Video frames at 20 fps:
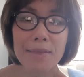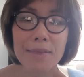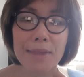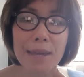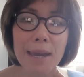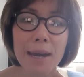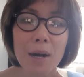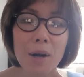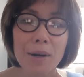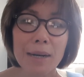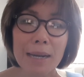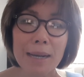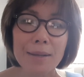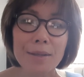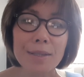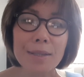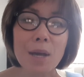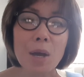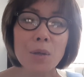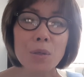there
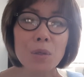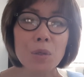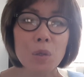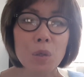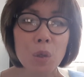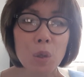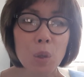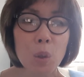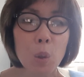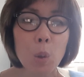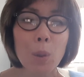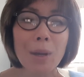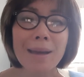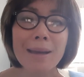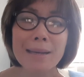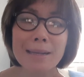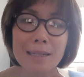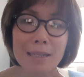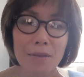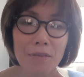is a new
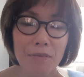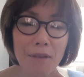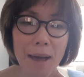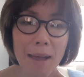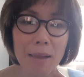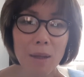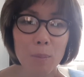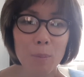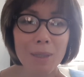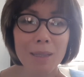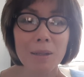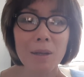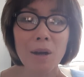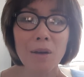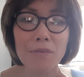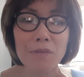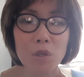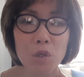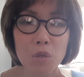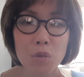development
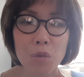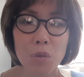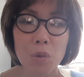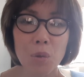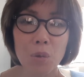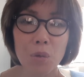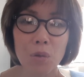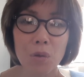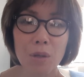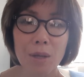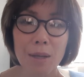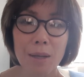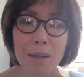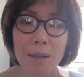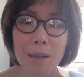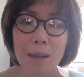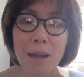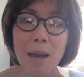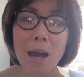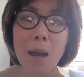of truth,
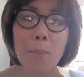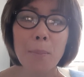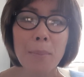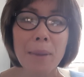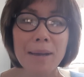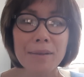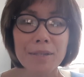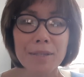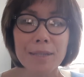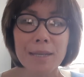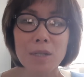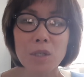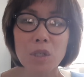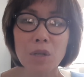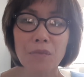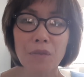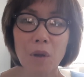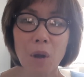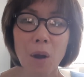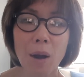a message
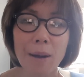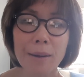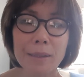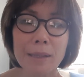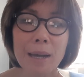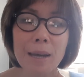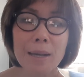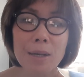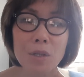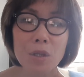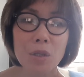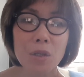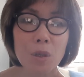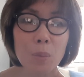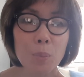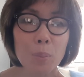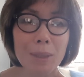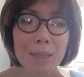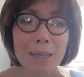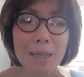of God to
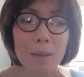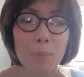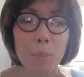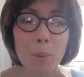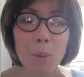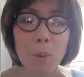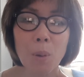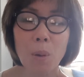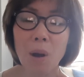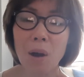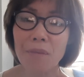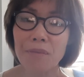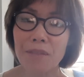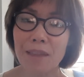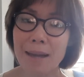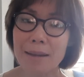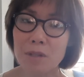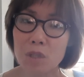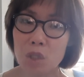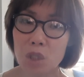the people of
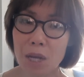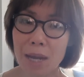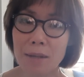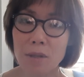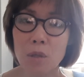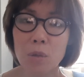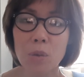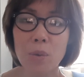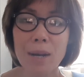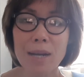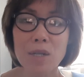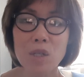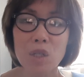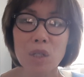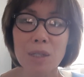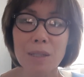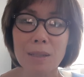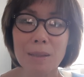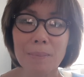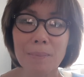that
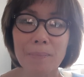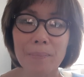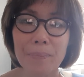generation.